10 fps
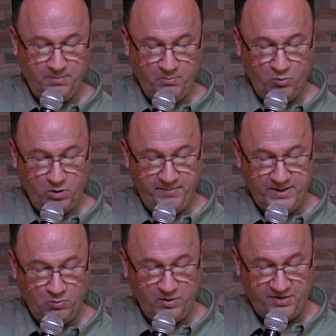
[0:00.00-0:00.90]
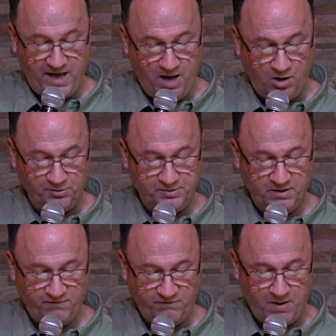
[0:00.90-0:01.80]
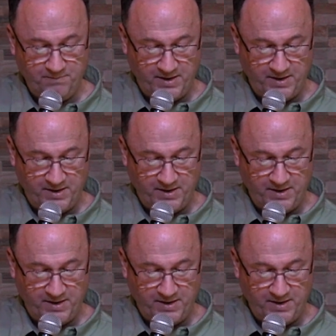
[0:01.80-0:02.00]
will be withheld from